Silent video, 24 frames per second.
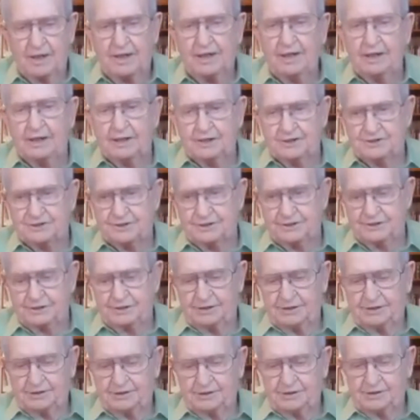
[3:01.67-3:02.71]
he
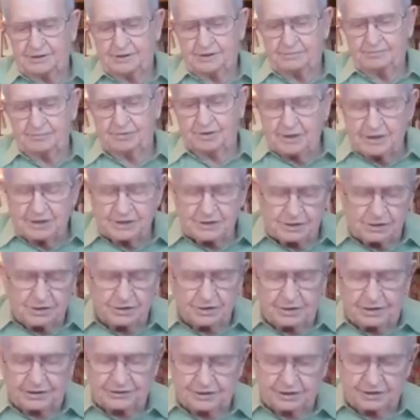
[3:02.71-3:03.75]
listened. But let's
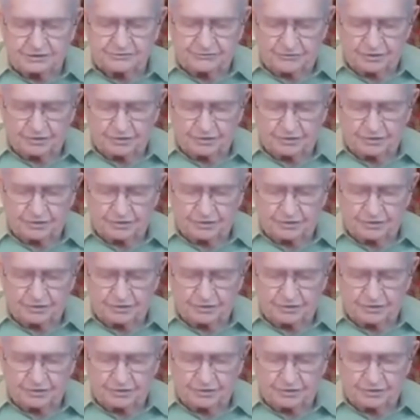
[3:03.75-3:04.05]
look at these